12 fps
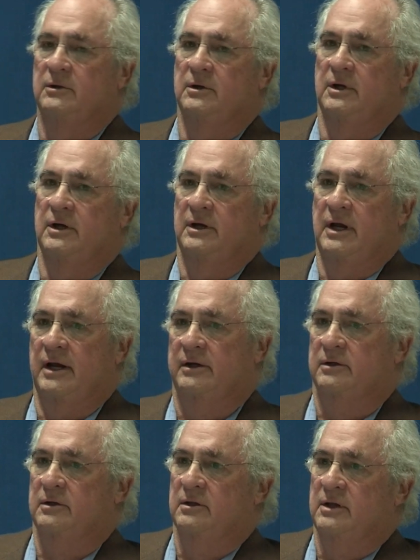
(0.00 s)
And that
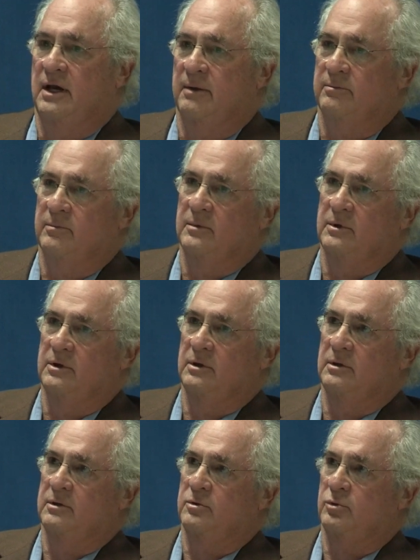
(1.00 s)

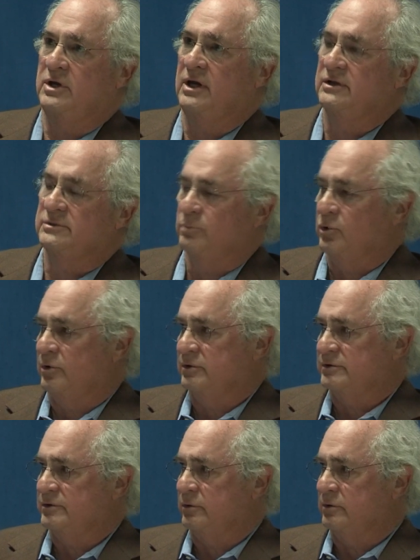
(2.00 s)
creates more
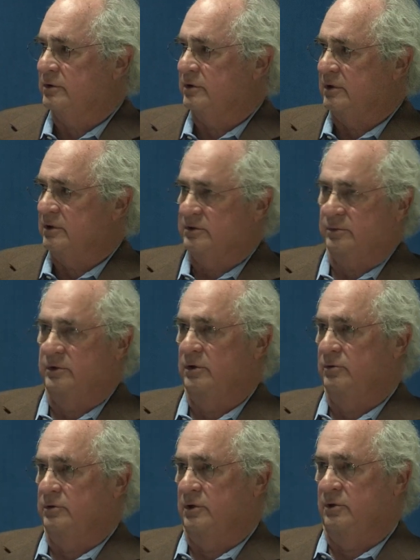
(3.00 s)
uncertainty because we
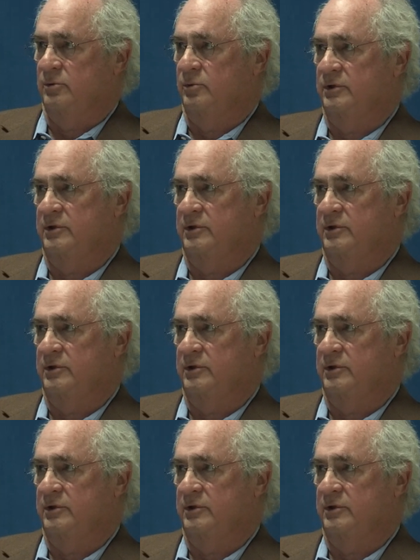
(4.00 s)
don't know what